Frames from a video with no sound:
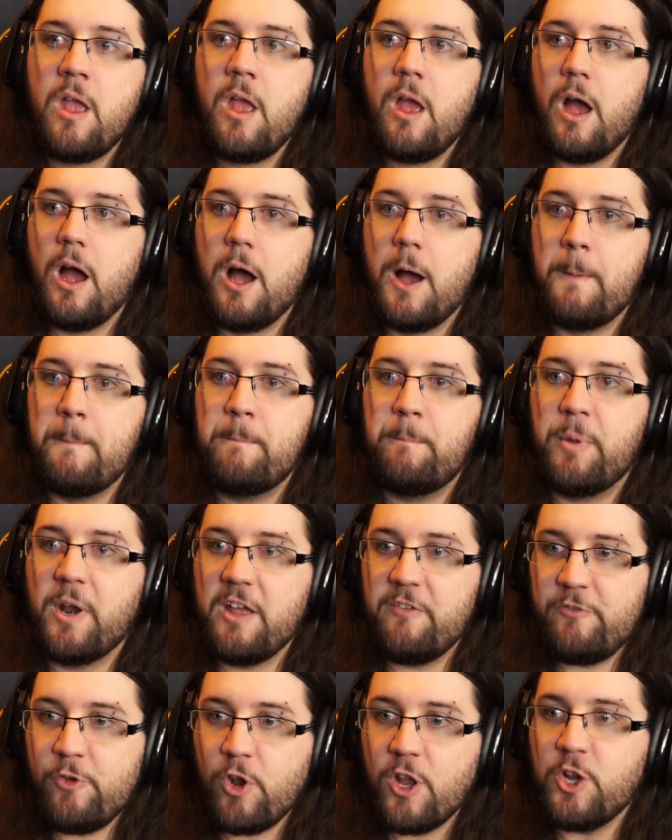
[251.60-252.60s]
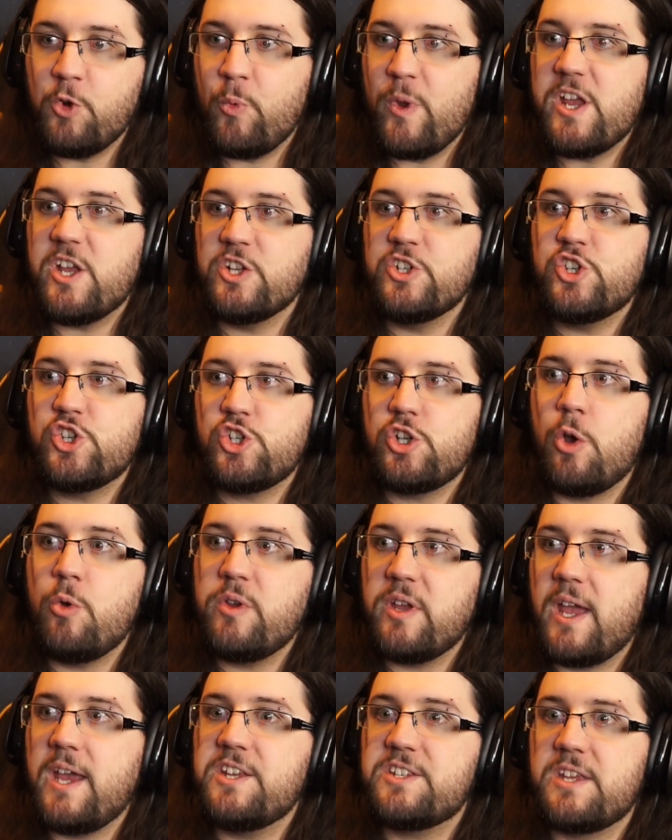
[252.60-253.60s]
But I feel like we can
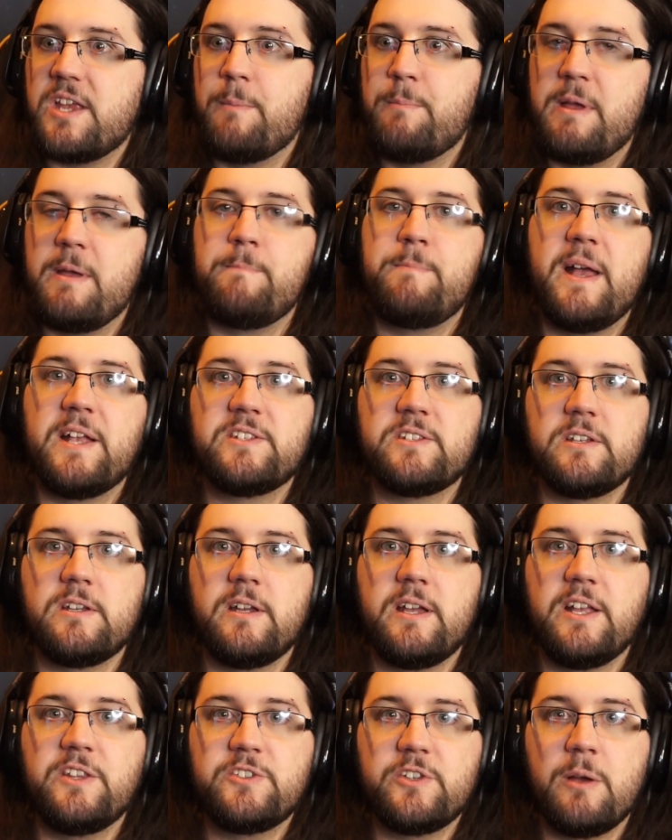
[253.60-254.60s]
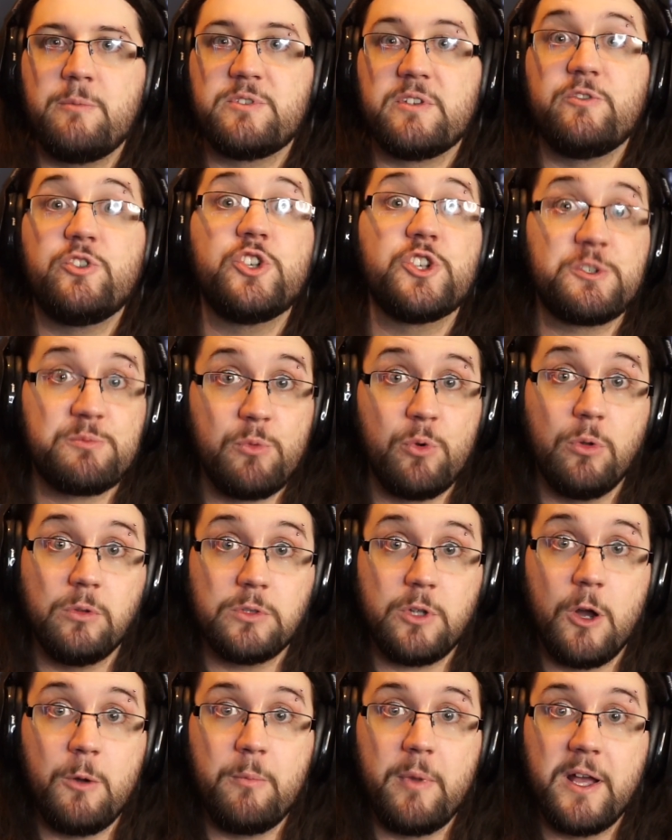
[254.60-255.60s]
showcase it a bit better in terms of just Mortal
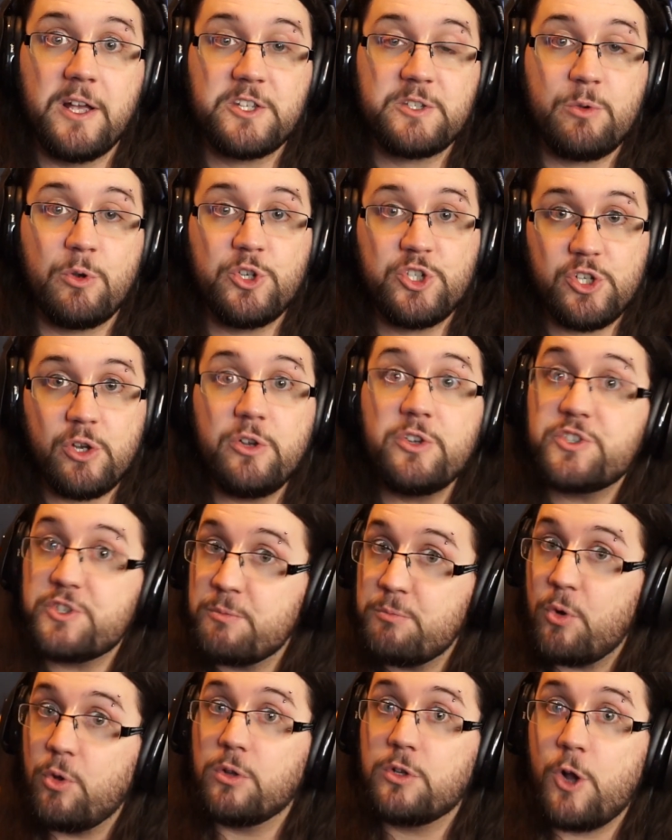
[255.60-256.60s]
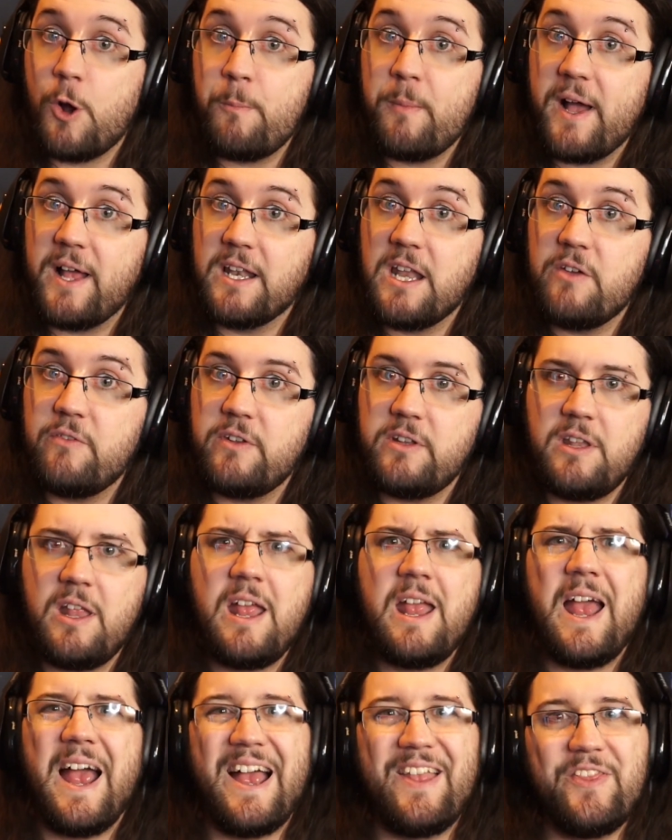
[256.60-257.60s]
Kombat. So I'll show you some Mortal Kombat 11,
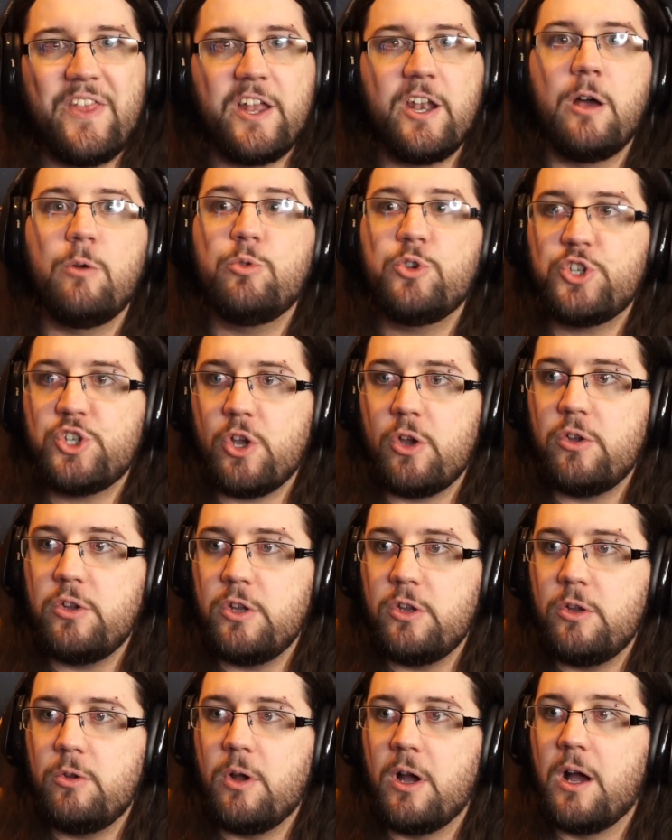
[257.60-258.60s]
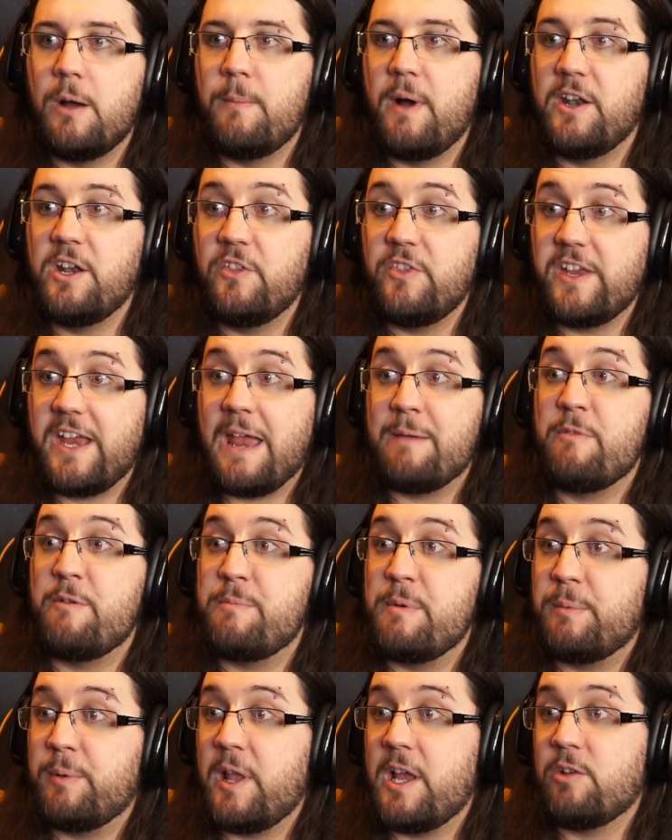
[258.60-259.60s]
and then I will show you another game I've
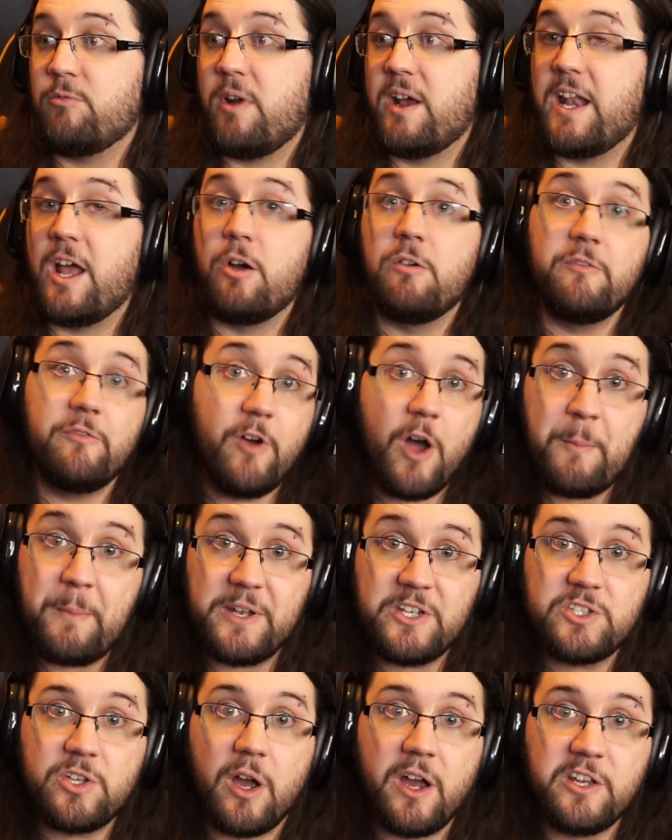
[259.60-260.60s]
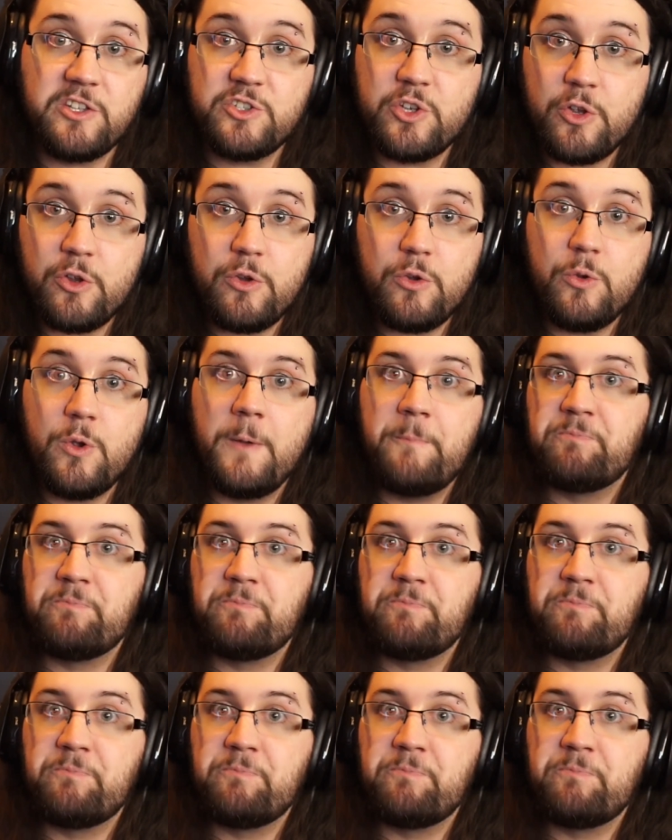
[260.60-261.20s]
been playing right now, Vermintide 2.